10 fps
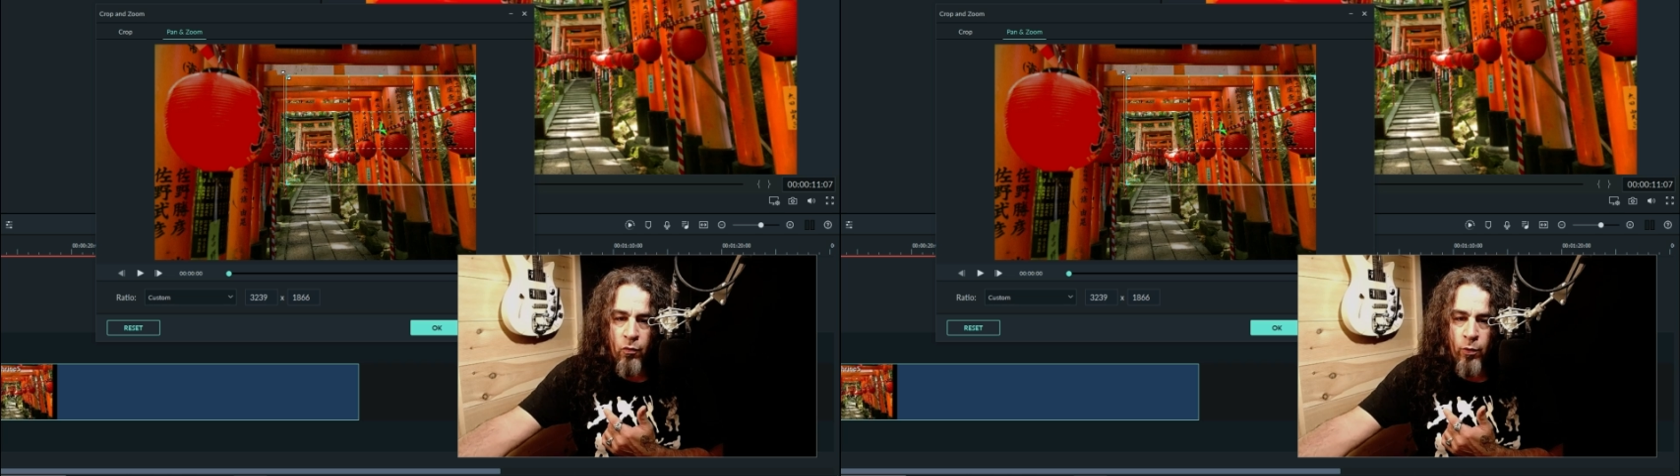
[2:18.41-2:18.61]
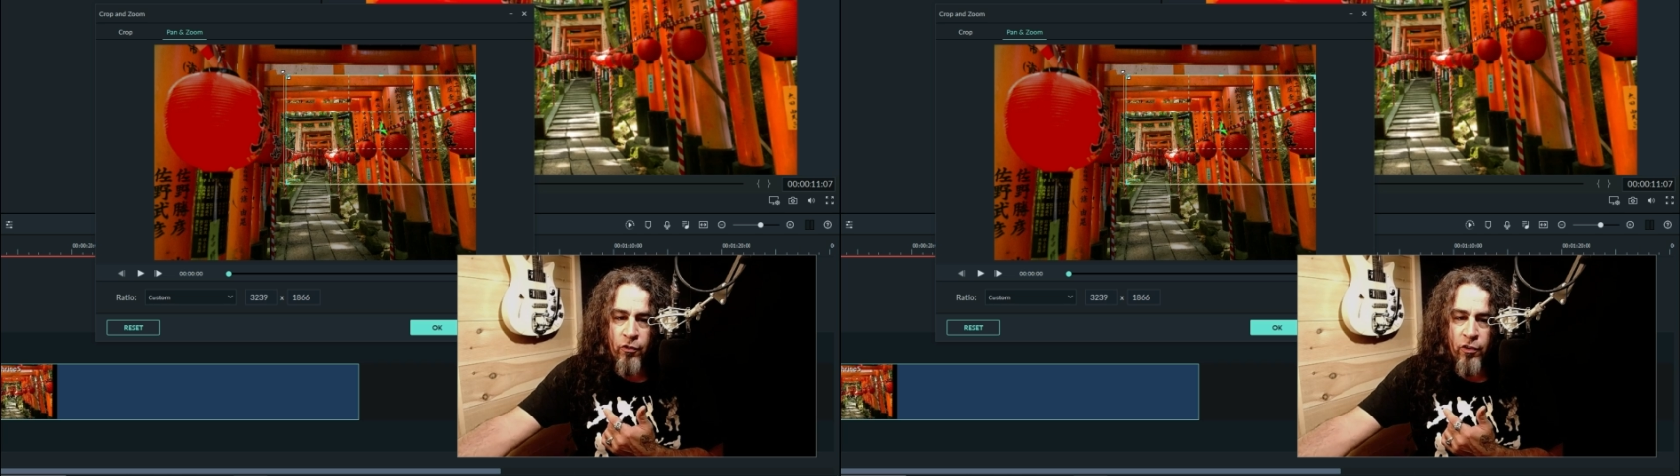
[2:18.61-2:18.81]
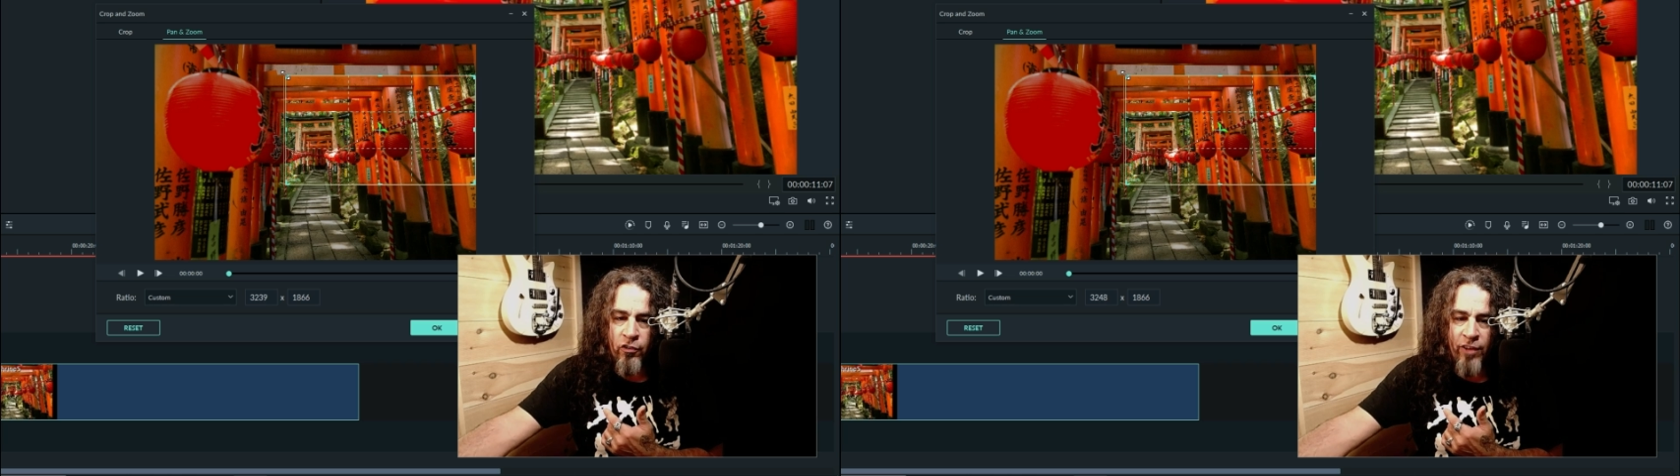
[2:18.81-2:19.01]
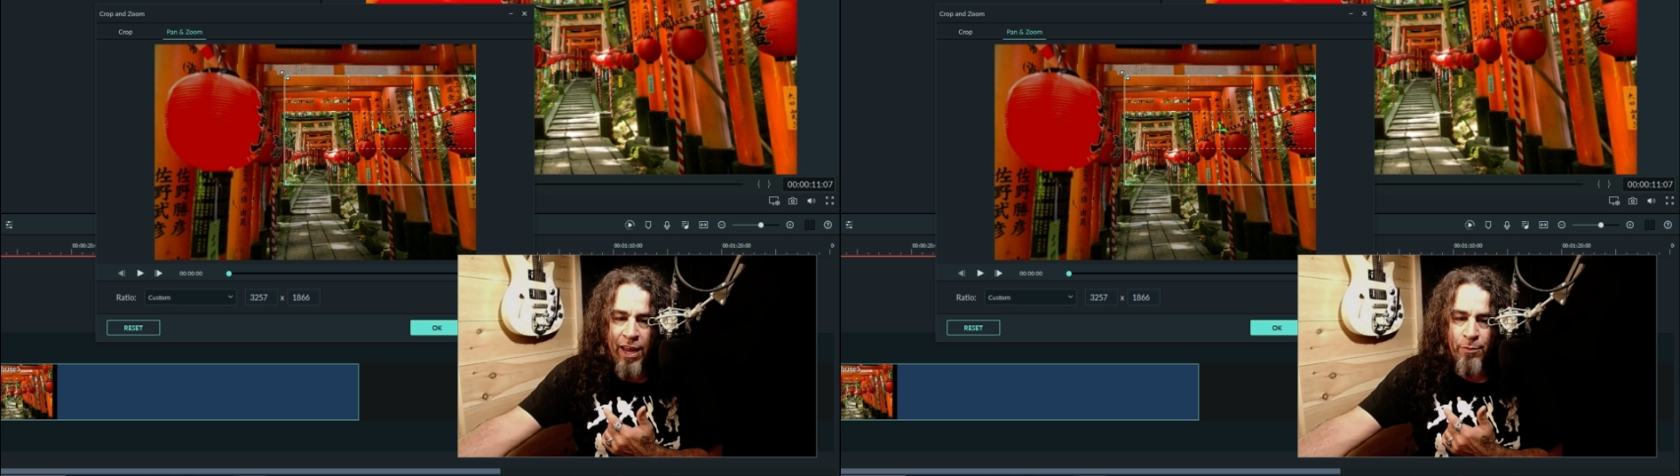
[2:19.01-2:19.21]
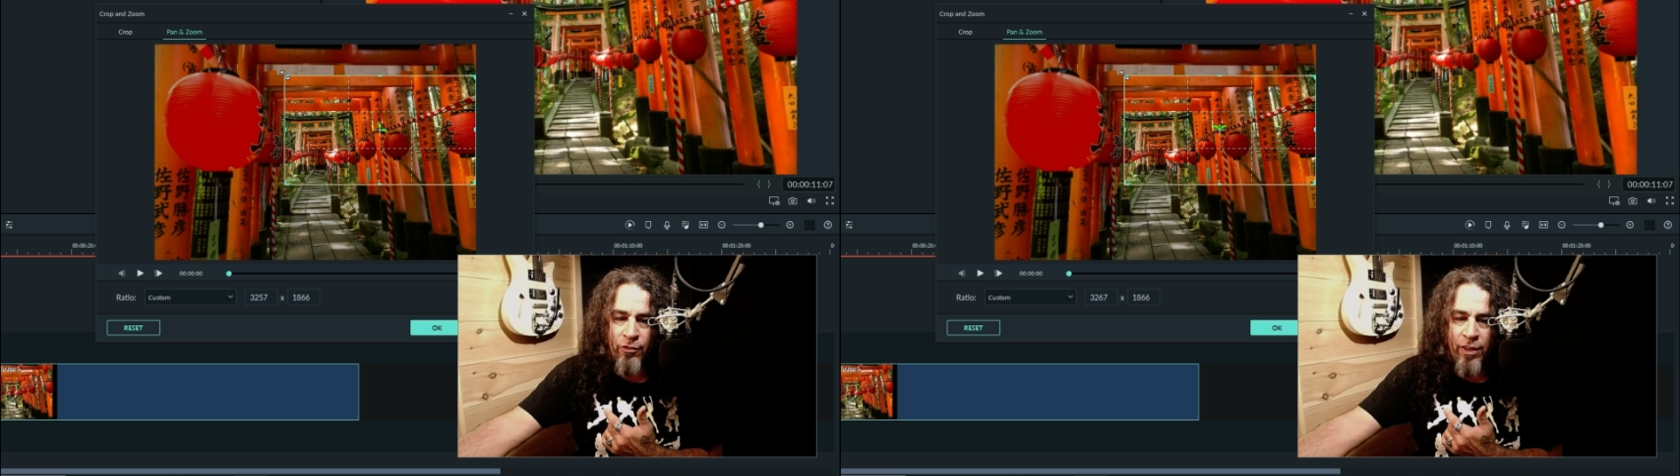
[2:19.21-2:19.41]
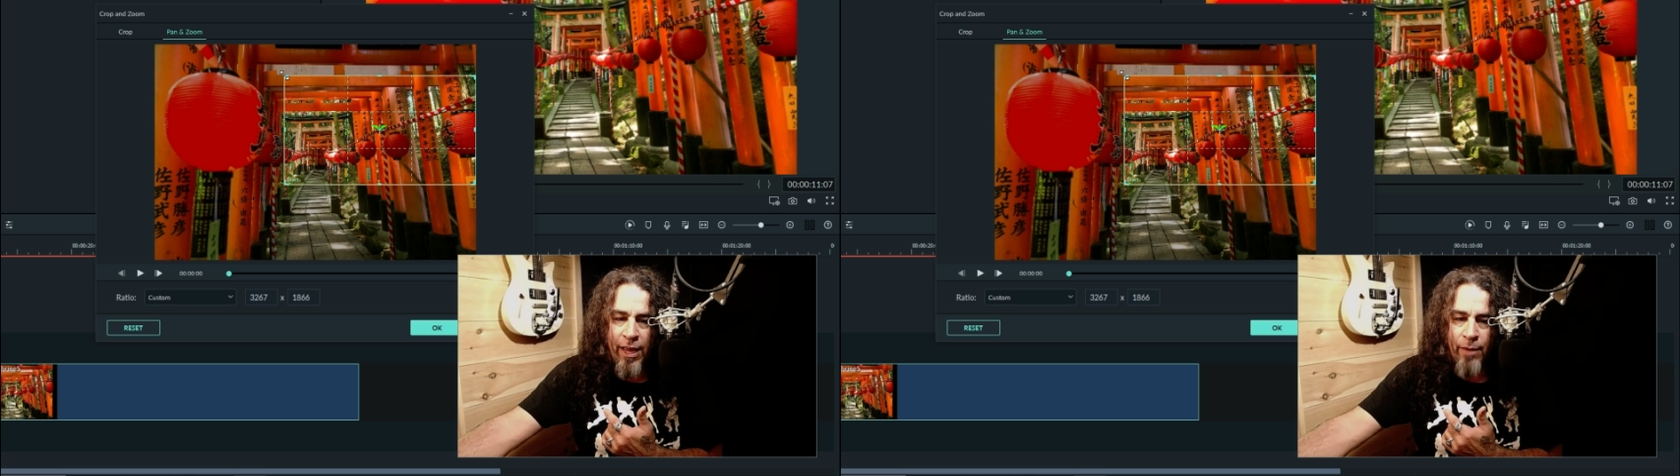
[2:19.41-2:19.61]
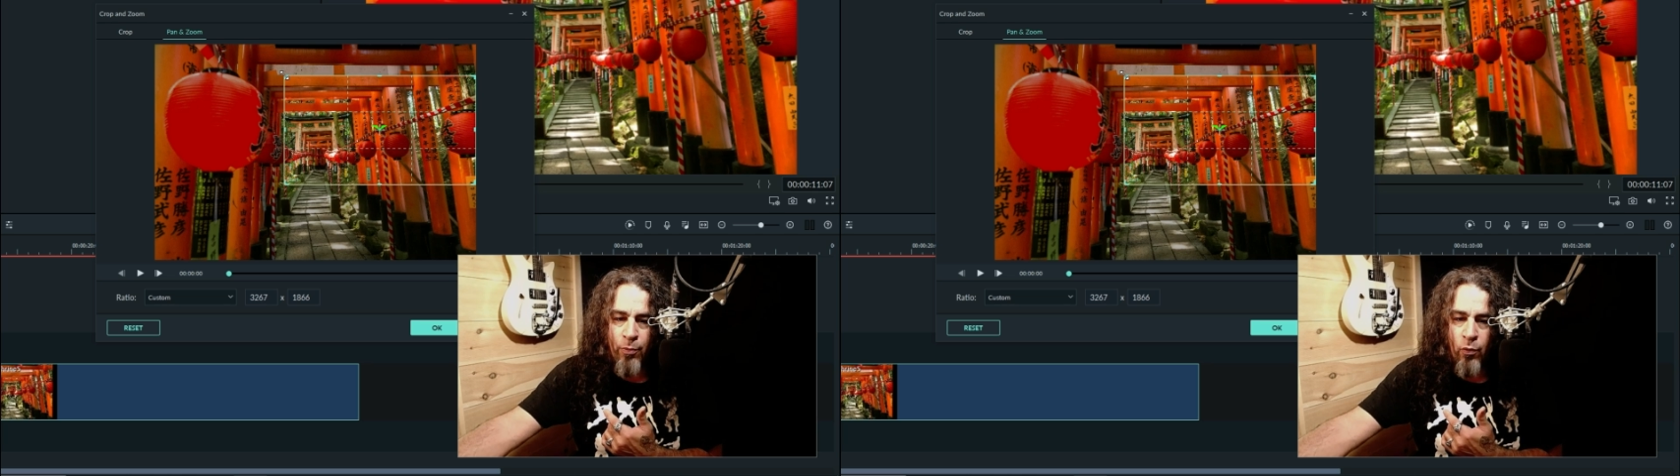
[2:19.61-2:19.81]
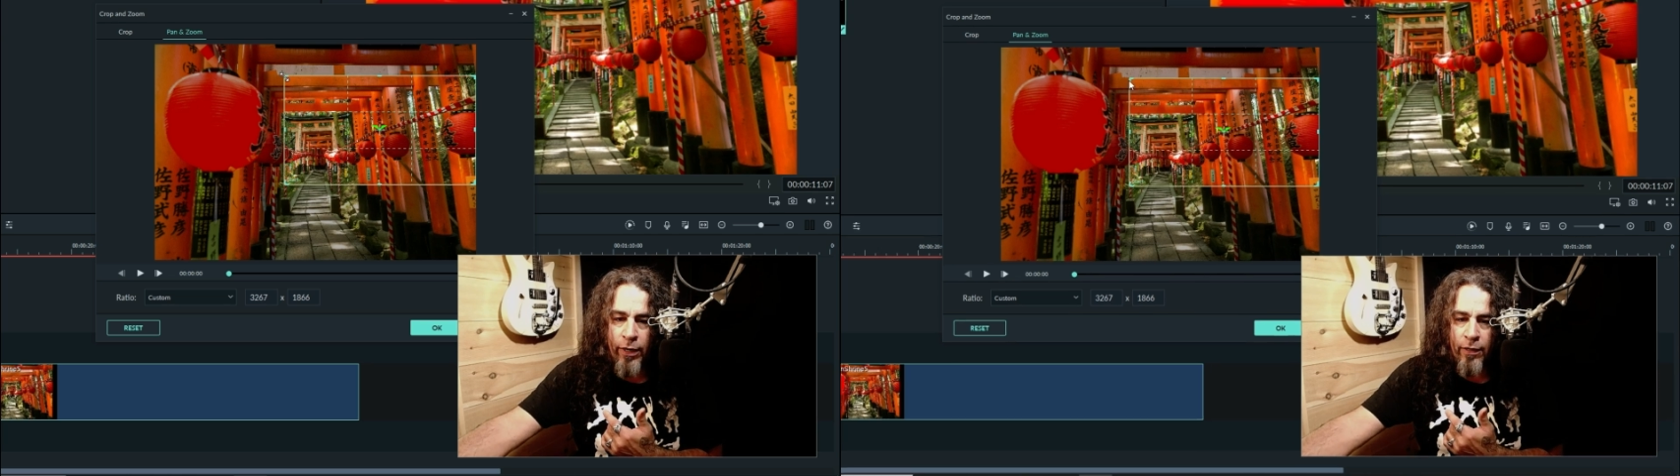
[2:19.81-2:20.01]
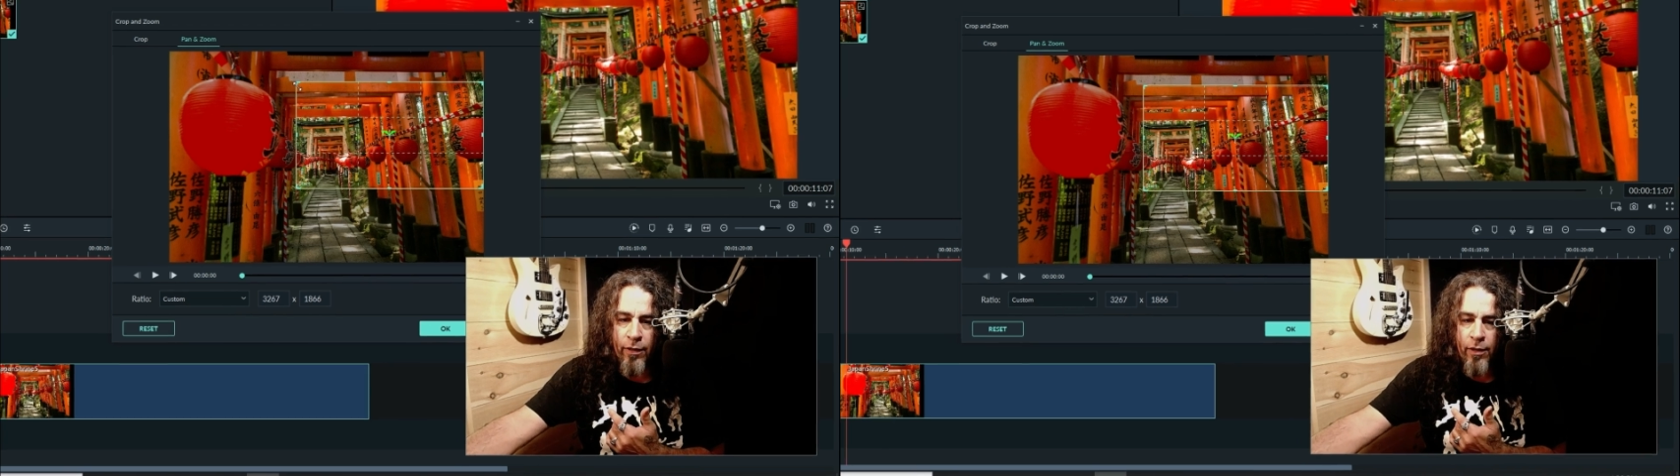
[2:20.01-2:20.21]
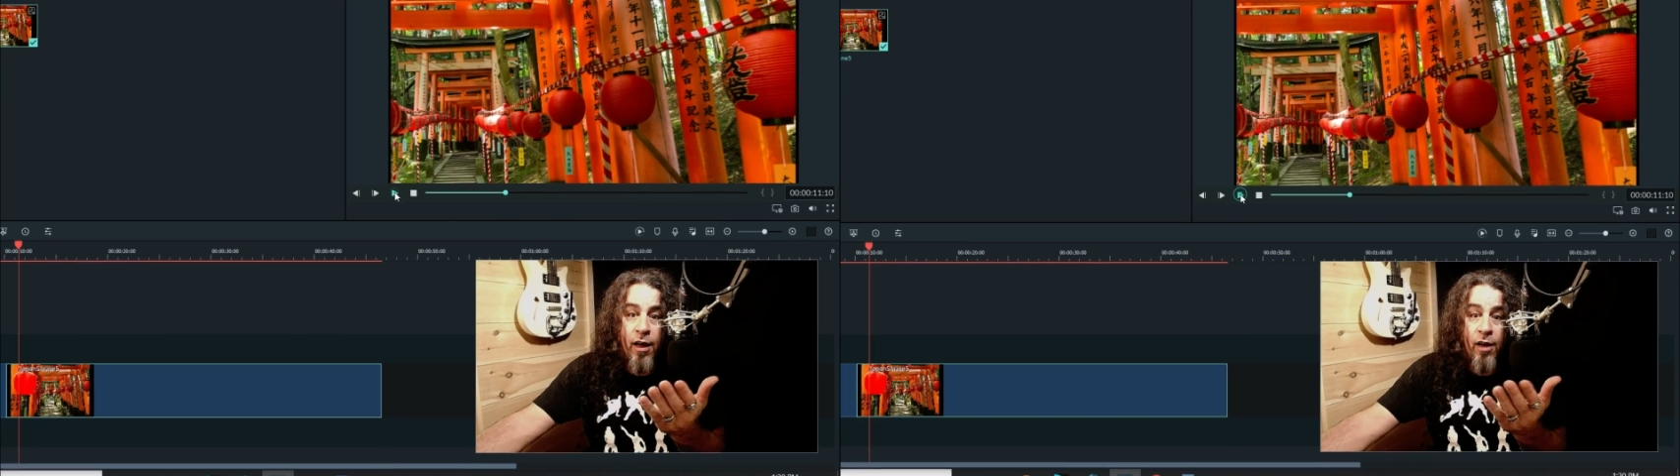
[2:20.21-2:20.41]
was the same as the end
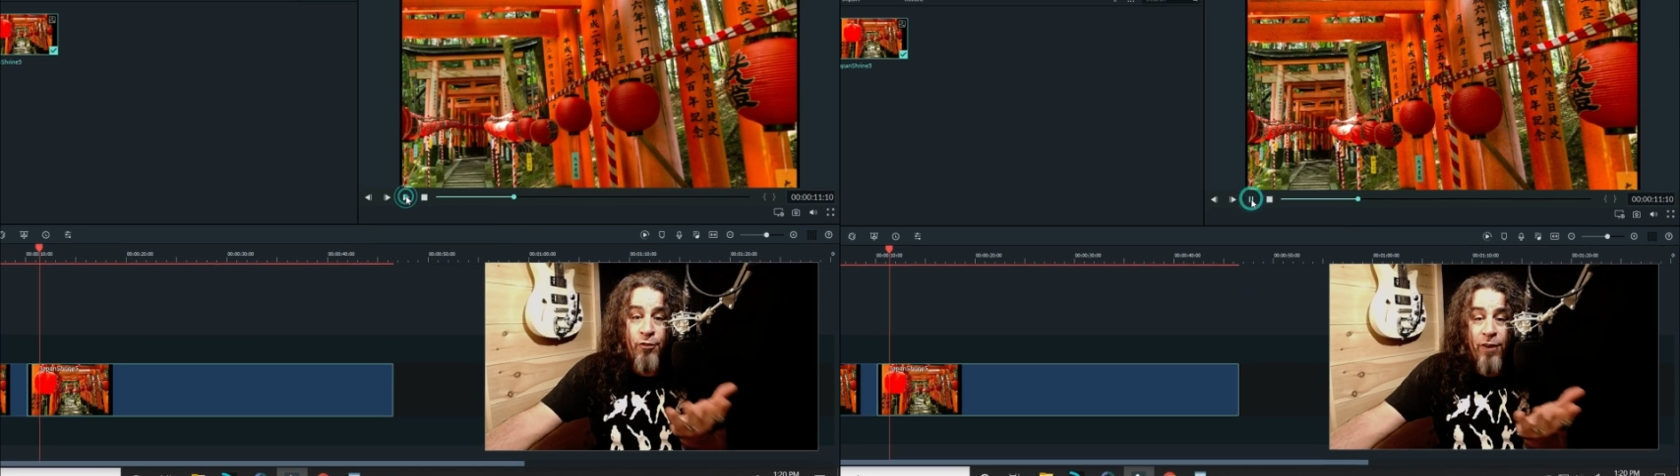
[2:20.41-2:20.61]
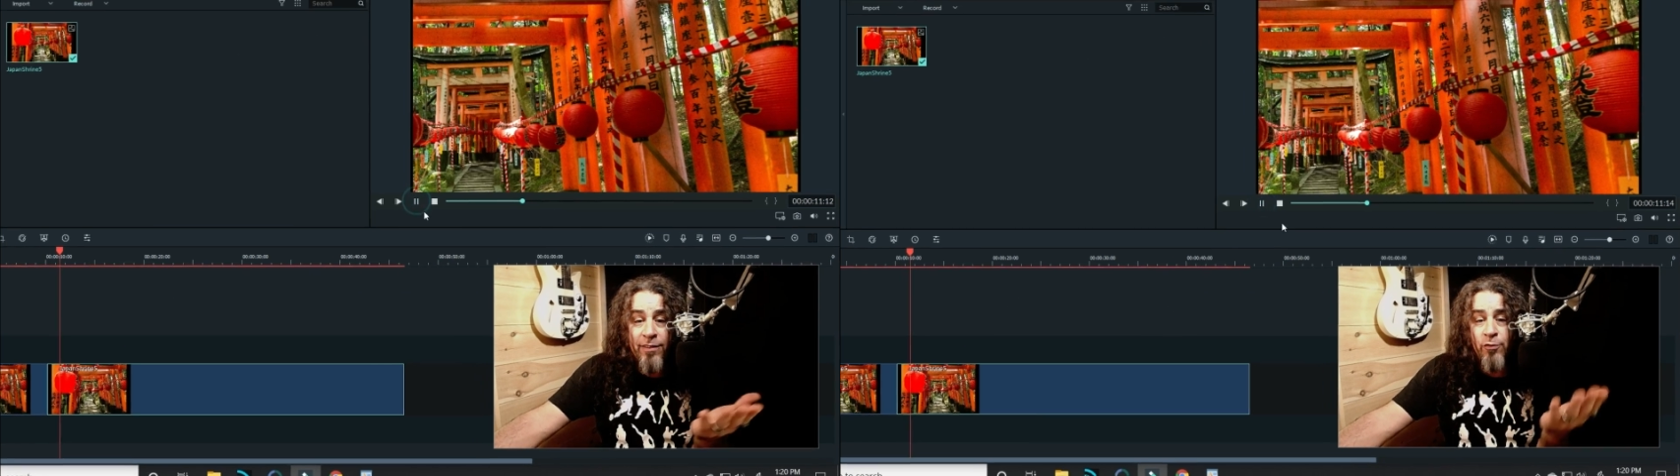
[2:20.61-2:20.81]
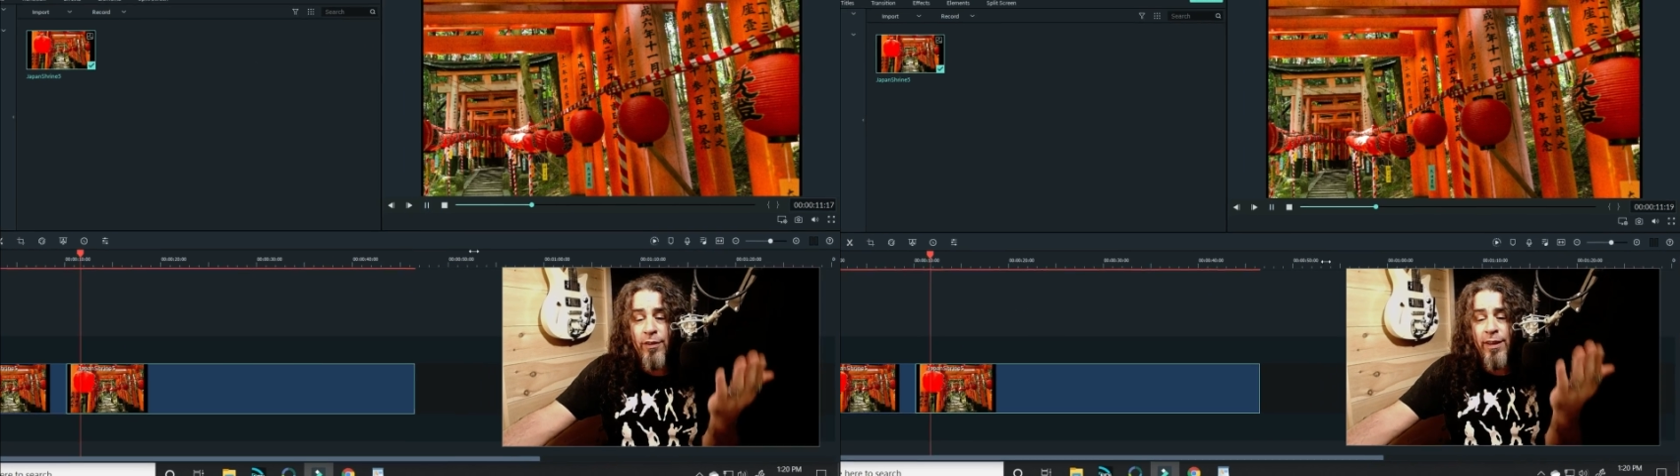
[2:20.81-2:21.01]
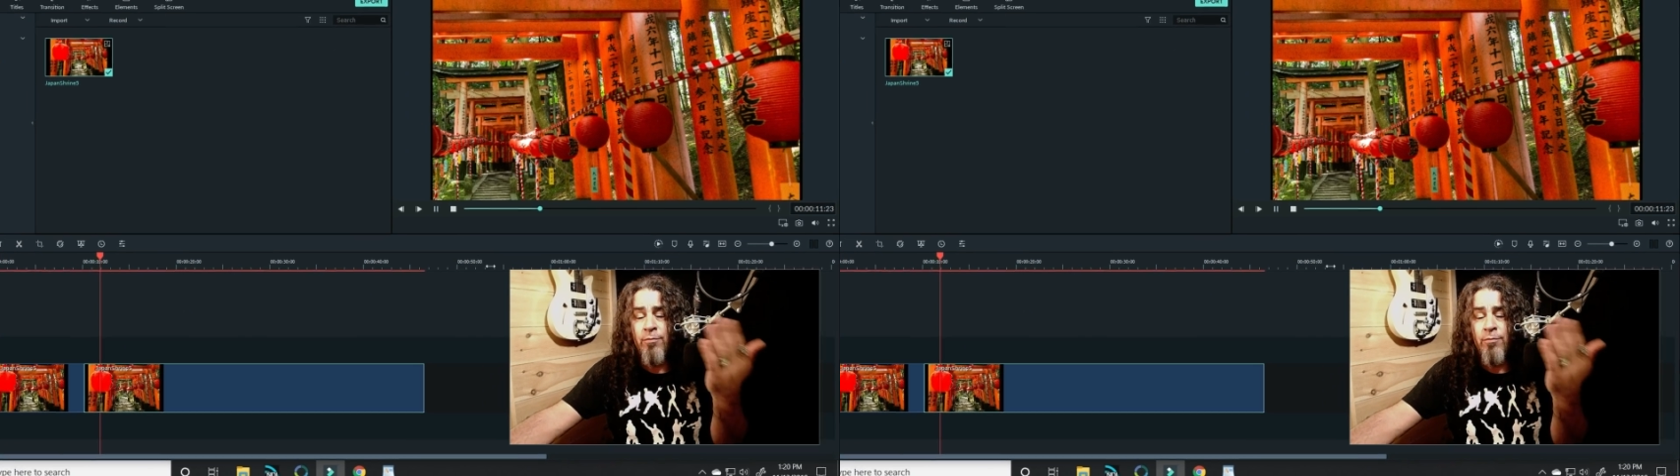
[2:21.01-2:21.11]
point. Effectively,